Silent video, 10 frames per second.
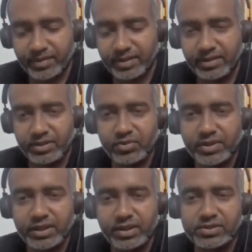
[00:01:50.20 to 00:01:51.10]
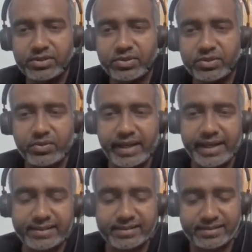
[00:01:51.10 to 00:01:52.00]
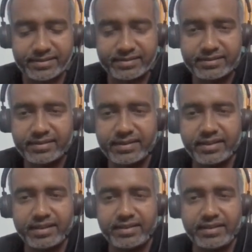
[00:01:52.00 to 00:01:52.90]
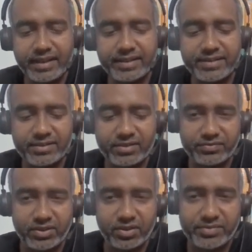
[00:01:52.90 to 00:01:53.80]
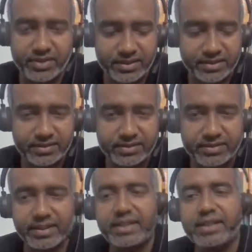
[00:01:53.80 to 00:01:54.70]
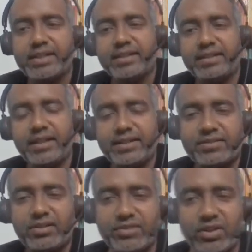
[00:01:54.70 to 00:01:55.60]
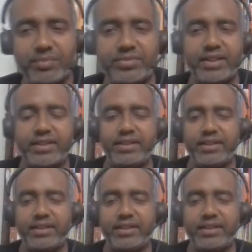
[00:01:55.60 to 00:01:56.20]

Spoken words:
you can also access the address of the object. Okay, the address of the object